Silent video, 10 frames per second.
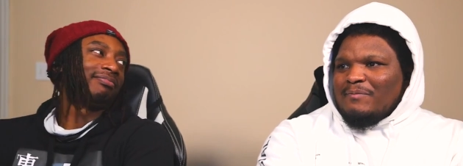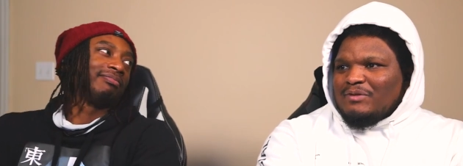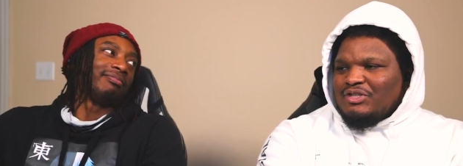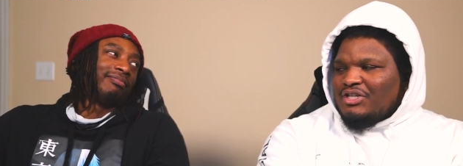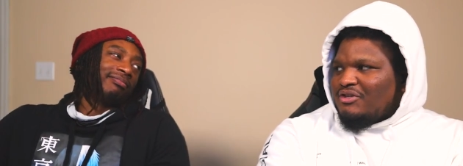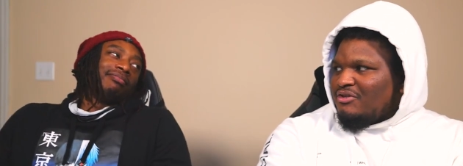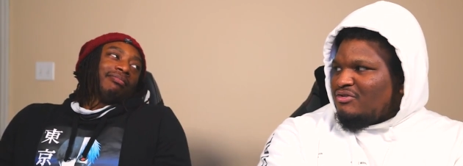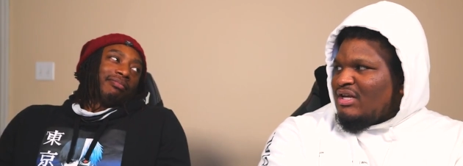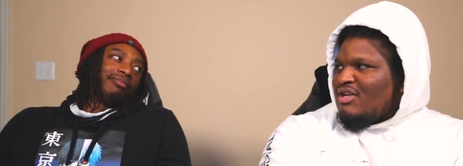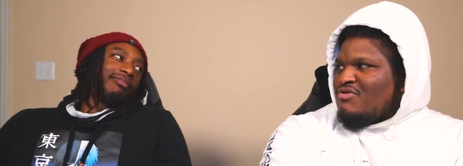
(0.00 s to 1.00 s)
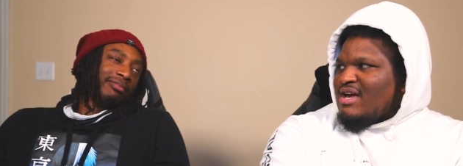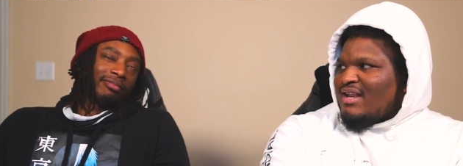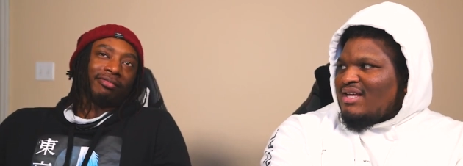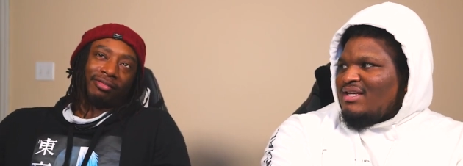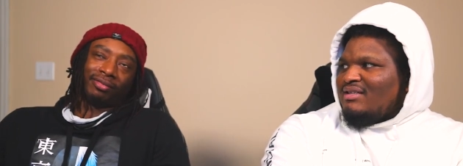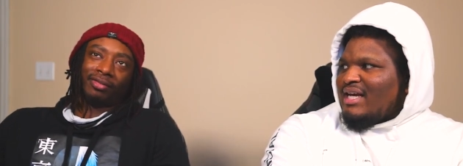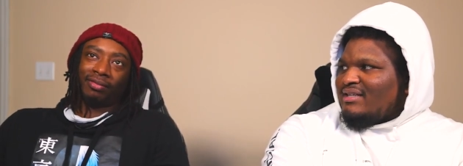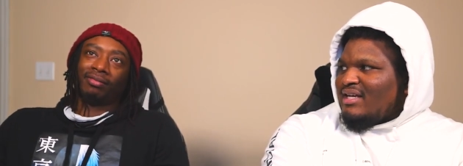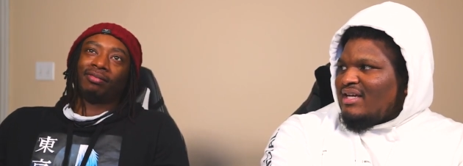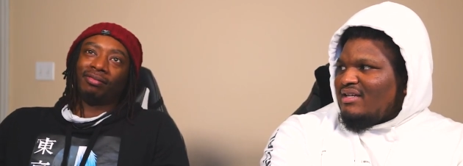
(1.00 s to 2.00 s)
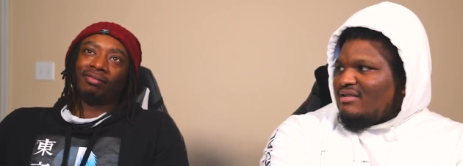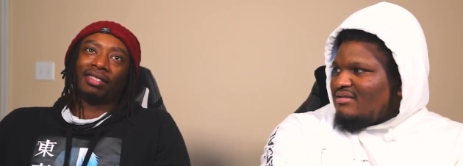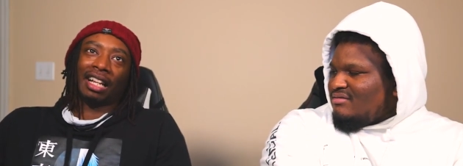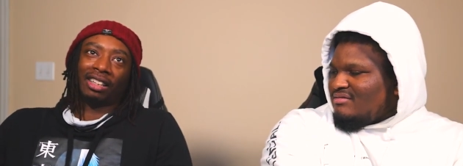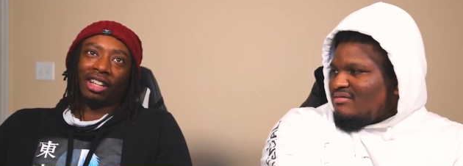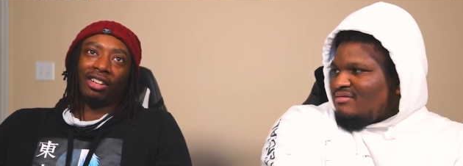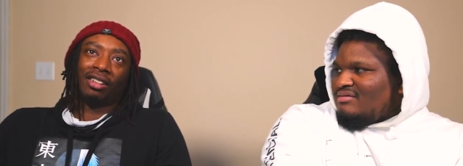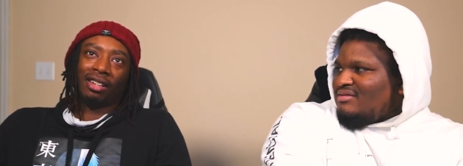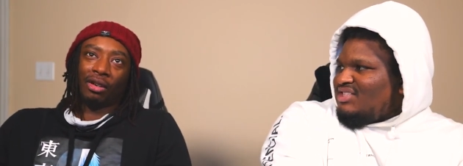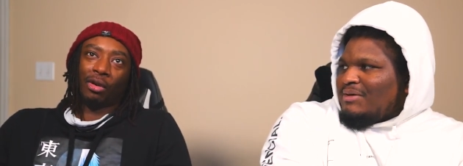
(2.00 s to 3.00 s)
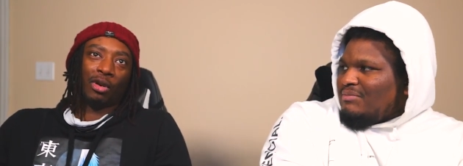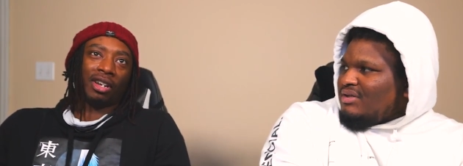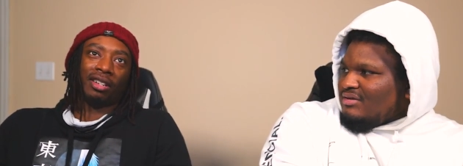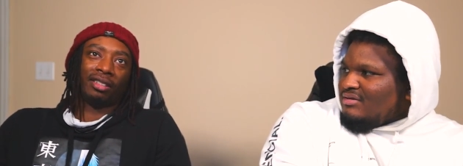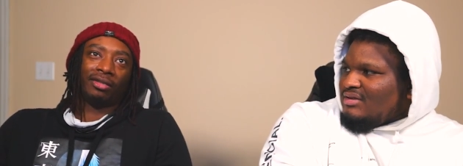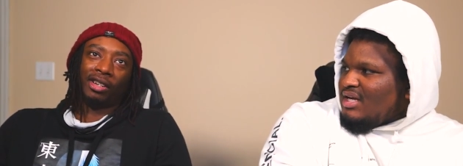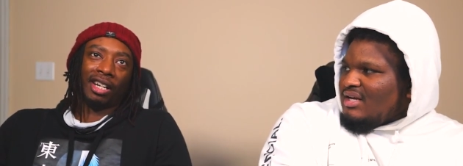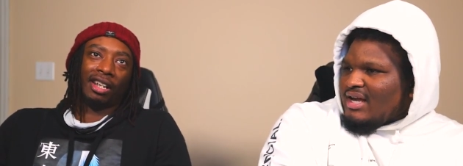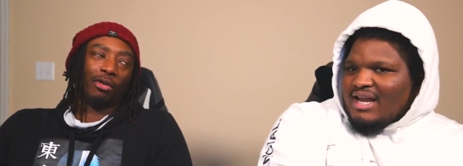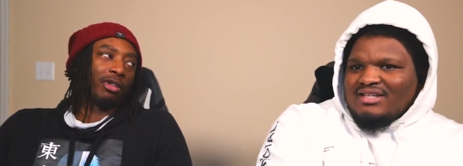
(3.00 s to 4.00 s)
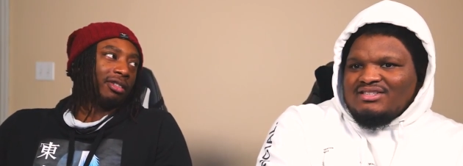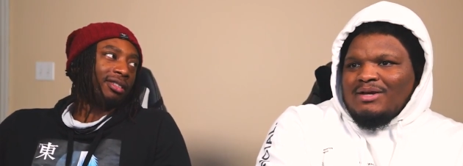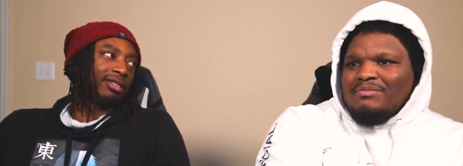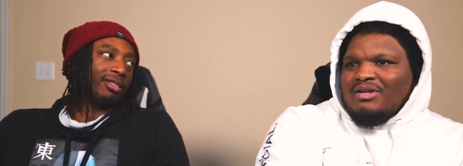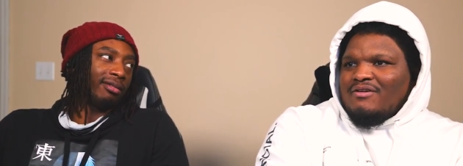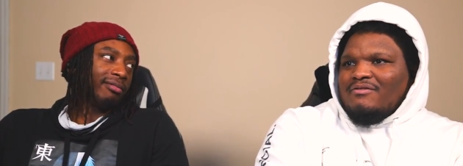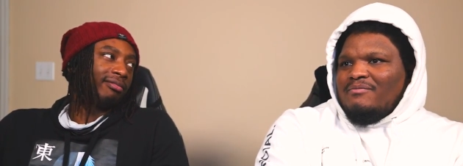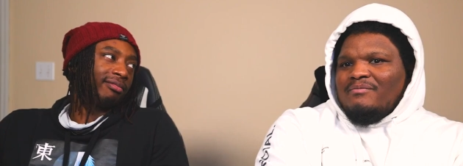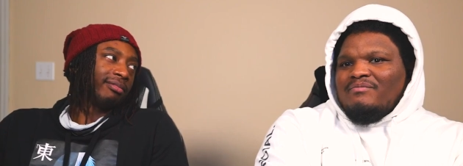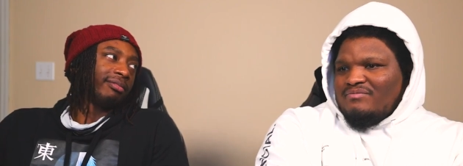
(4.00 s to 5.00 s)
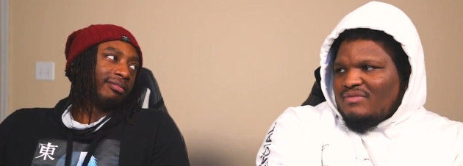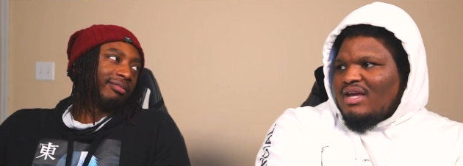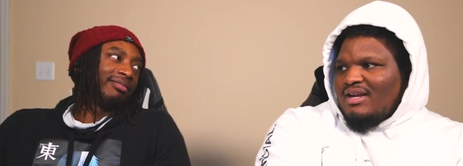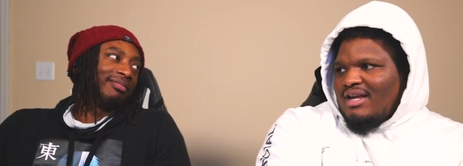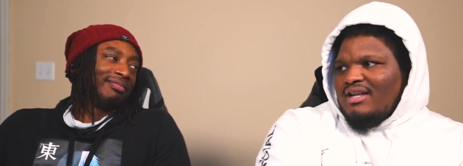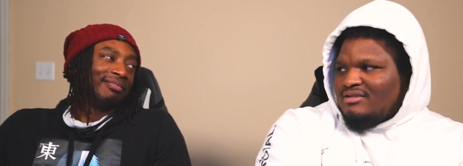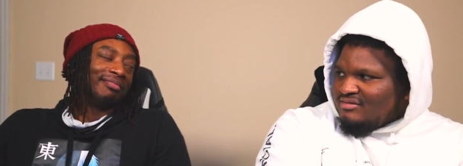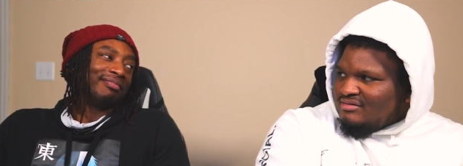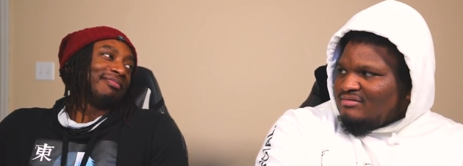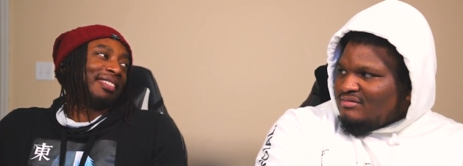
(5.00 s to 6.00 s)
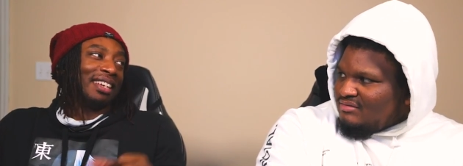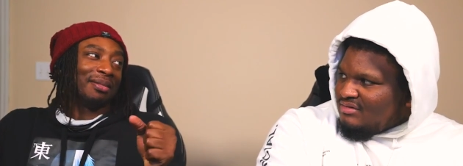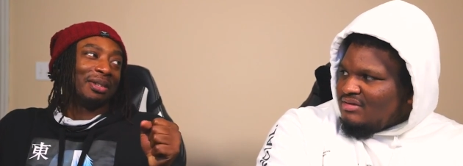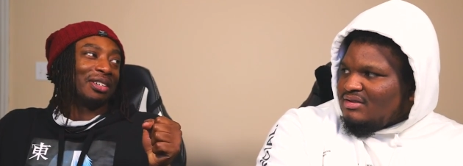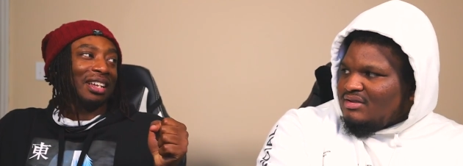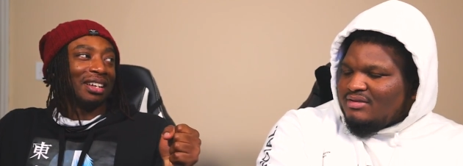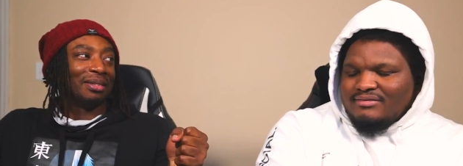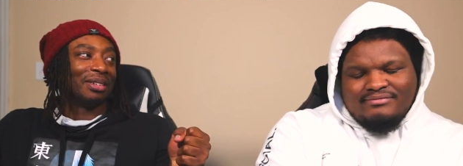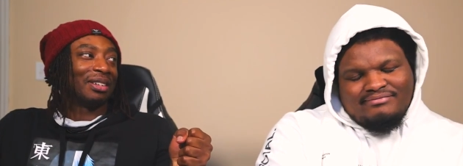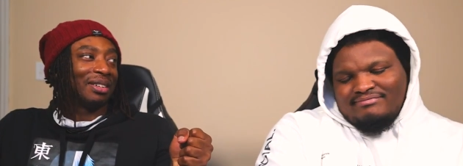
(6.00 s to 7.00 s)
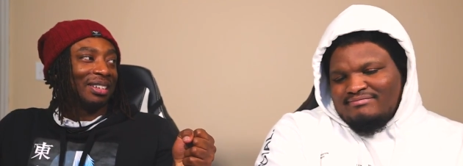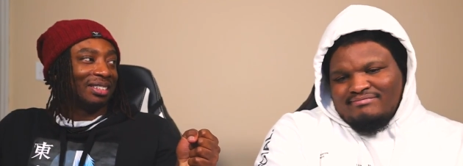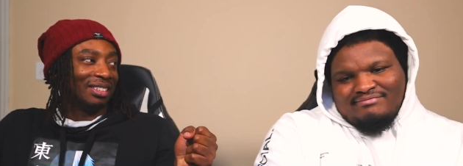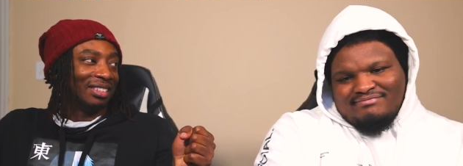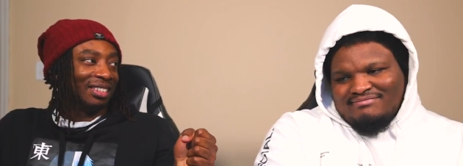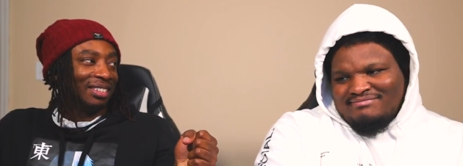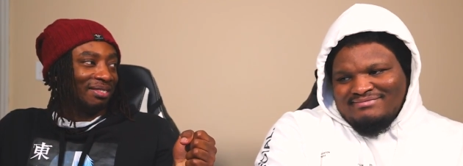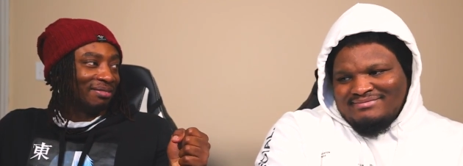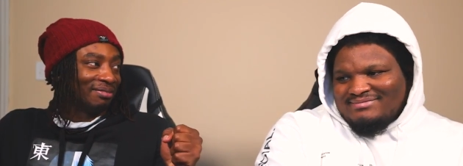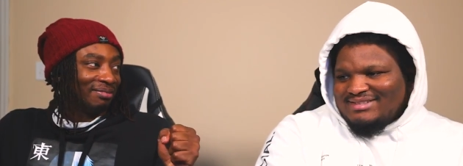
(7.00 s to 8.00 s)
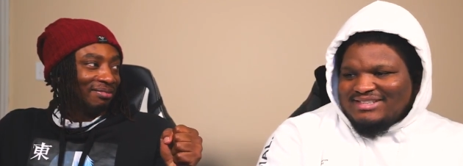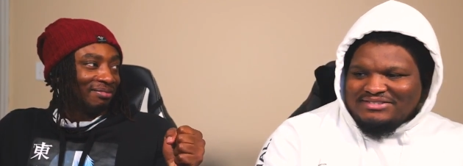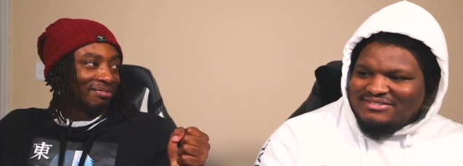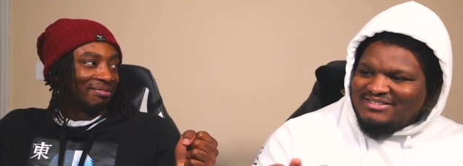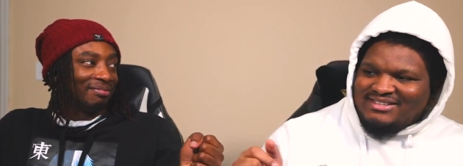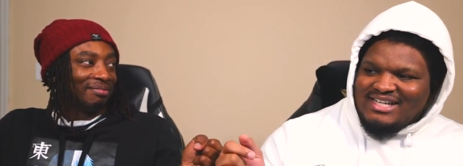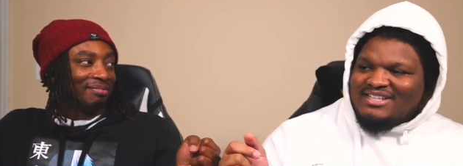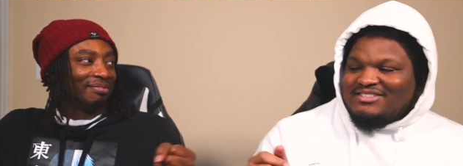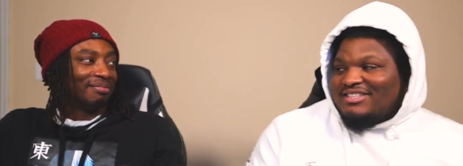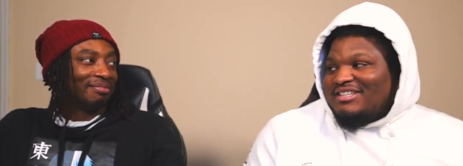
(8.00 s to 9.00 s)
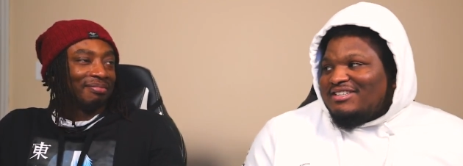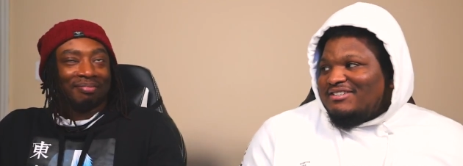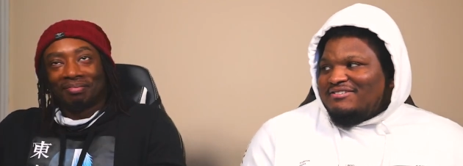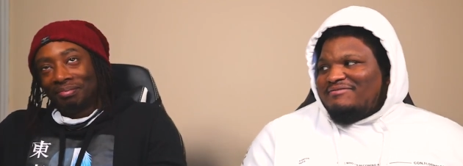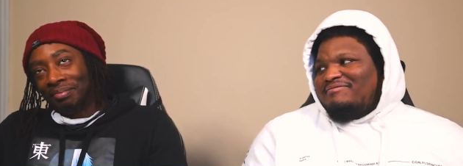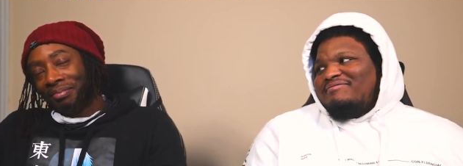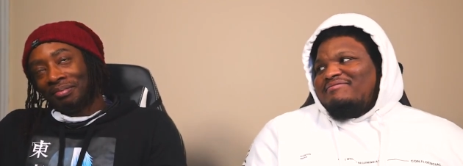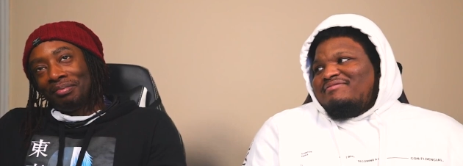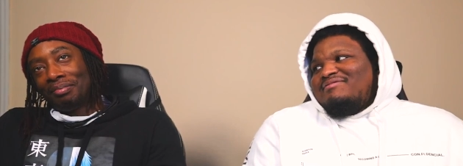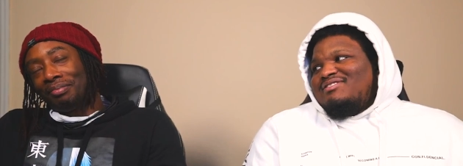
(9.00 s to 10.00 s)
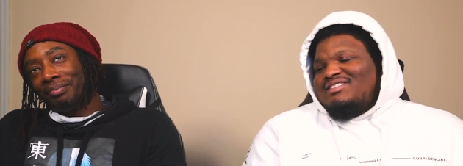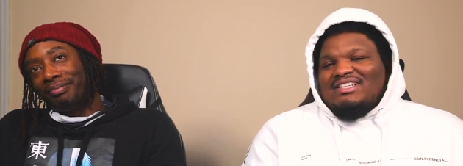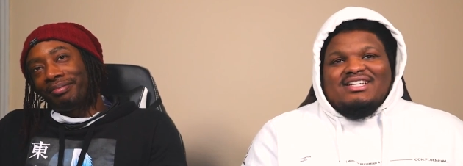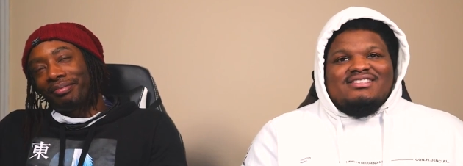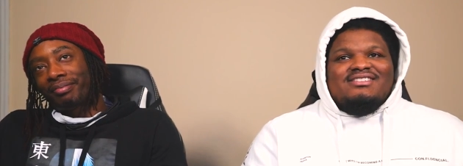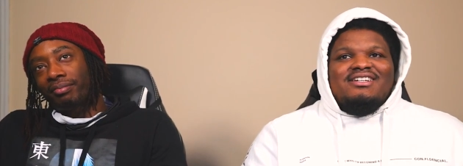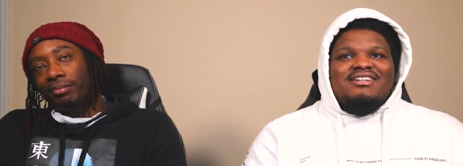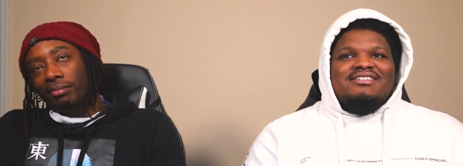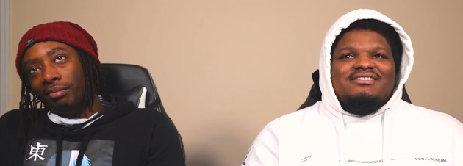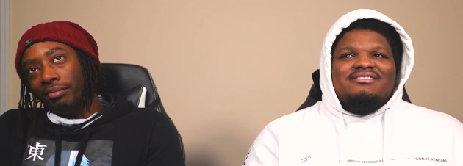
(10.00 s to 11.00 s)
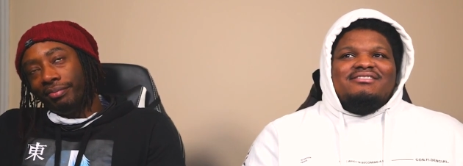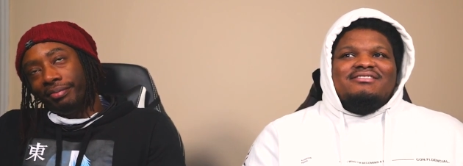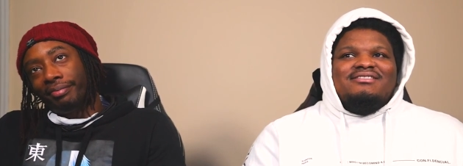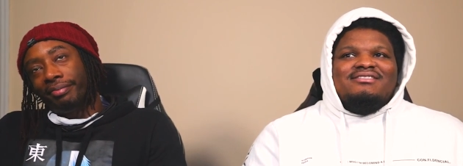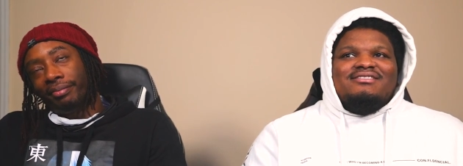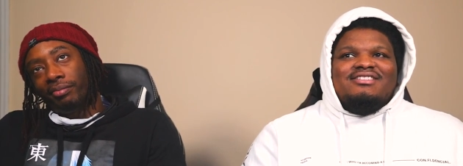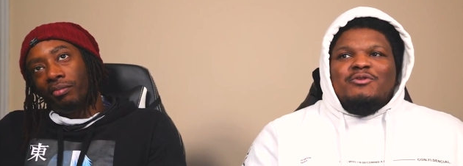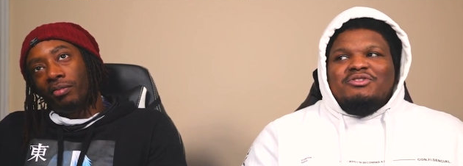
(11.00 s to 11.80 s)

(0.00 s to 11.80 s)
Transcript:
Speaker 1: particular thing you got to eat, like they like they uh, something. Organ, yeah, you got to eat something of them, and then
Speaker 2: that would be that would be crazy, G.
Speaker 1: That'll suck though. That'll suck. But we